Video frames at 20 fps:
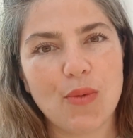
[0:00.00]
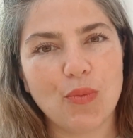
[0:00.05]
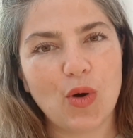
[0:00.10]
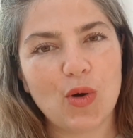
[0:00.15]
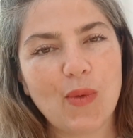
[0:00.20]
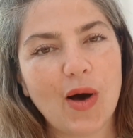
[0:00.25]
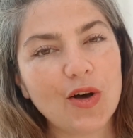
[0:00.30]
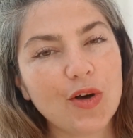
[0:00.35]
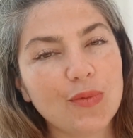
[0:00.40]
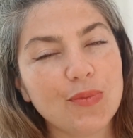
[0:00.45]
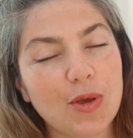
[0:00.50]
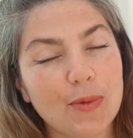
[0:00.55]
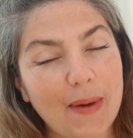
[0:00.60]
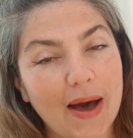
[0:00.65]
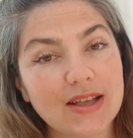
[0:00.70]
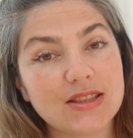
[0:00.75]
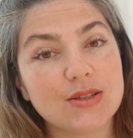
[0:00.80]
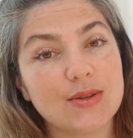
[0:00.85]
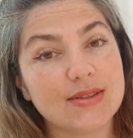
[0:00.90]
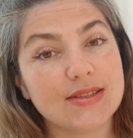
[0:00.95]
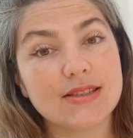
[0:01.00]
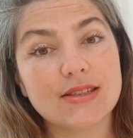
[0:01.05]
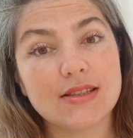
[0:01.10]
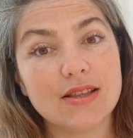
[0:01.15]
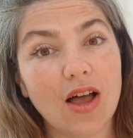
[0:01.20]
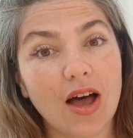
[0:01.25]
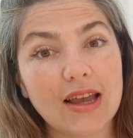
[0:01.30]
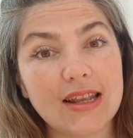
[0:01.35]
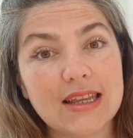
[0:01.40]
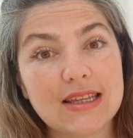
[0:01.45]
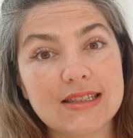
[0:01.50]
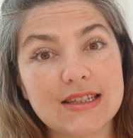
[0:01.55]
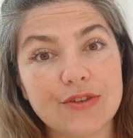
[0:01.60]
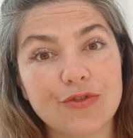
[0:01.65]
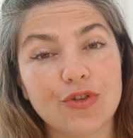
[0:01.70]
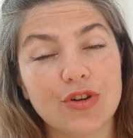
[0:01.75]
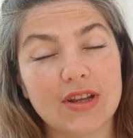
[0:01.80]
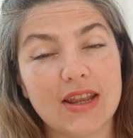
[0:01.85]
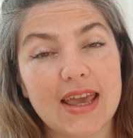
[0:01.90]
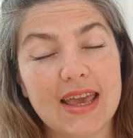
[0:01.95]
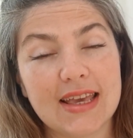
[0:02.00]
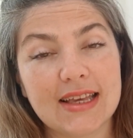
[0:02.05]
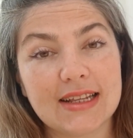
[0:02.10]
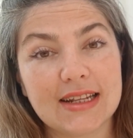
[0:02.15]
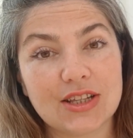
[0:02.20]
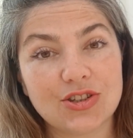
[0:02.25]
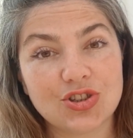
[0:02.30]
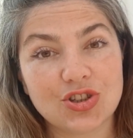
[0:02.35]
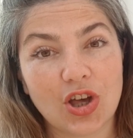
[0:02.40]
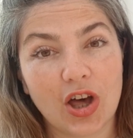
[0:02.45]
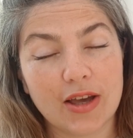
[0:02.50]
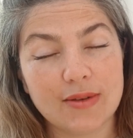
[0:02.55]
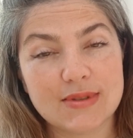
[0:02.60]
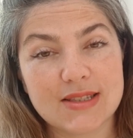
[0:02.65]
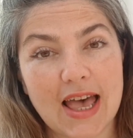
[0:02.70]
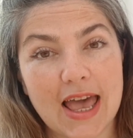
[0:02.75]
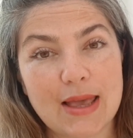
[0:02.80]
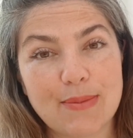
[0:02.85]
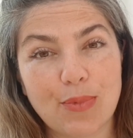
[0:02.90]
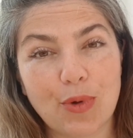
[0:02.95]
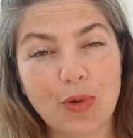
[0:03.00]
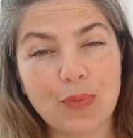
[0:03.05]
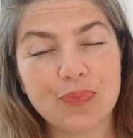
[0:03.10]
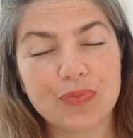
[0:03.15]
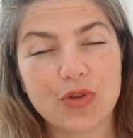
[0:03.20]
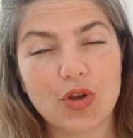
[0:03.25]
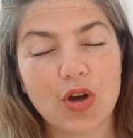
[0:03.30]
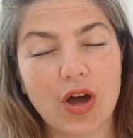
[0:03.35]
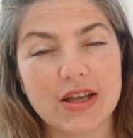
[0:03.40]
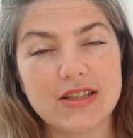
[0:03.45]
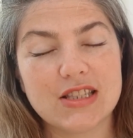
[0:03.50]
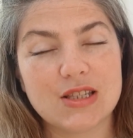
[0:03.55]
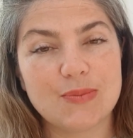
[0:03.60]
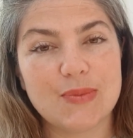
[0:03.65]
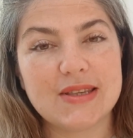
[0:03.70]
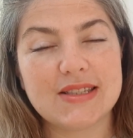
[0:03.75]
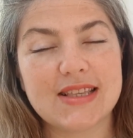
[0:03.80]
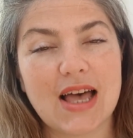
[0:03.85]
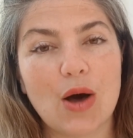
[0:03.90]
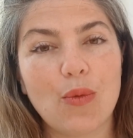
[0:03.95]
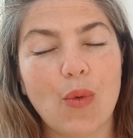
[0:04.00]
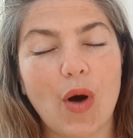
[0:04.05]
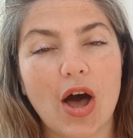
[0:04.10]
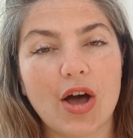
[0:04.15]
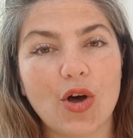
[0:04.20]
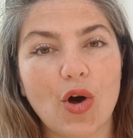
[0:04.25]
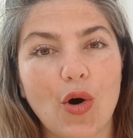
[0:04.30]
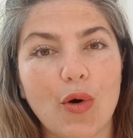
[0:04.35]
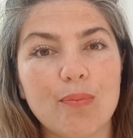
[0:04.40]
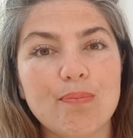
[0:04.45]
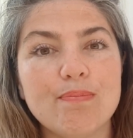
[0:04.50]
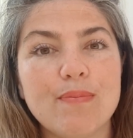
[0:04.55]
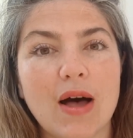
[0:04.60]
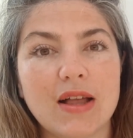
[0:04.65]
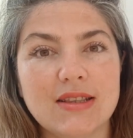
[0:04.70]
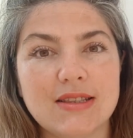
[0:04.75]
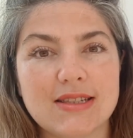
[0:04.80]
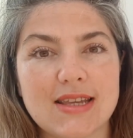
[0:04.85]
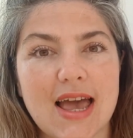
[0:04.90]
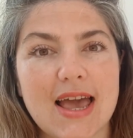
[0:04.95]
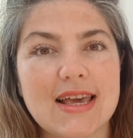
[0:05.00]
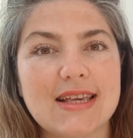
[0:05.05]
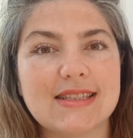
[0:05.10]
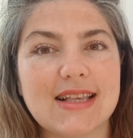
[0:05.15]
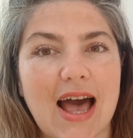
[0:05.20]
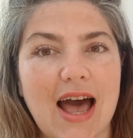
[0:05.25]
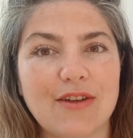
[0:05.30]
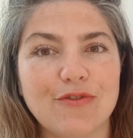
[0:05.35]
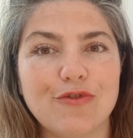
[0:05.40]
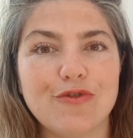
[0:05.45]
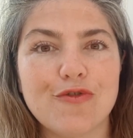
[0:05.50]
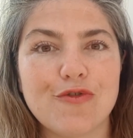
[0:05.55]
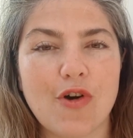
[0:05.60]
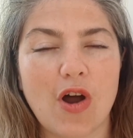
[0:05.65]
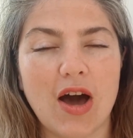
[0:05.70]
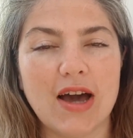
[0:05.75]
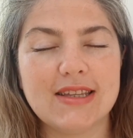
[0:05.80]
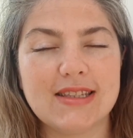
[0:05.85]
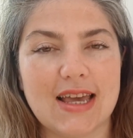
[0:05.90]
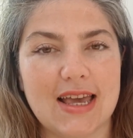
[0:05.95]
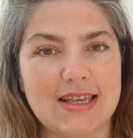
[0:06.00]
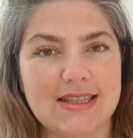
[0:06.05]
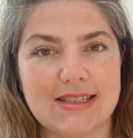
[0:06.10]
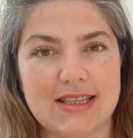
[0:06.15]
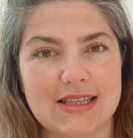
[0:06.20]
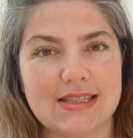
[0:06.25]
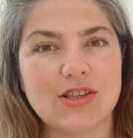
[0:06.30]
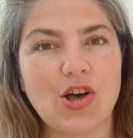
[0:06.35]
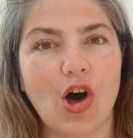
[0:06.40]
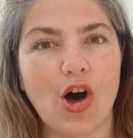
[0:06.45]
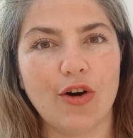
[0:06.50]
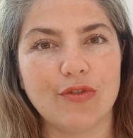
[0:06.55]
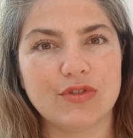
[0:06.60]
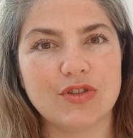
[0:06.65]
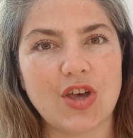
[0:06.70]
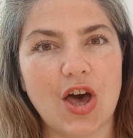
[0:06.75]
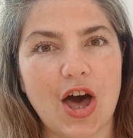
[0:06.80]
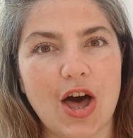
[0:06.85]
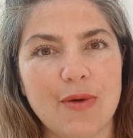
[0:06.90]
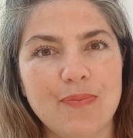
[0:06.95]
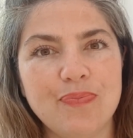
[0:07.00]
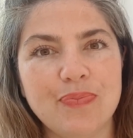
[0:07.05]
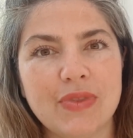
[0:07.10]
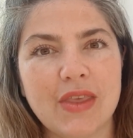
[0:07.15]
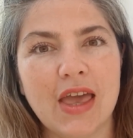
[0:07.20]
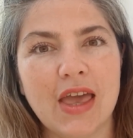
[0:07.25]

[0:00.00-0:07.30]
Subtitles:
We welcome you back to a slightly different English timetable. You're going to be set work on Mondays and Fridays this half-term.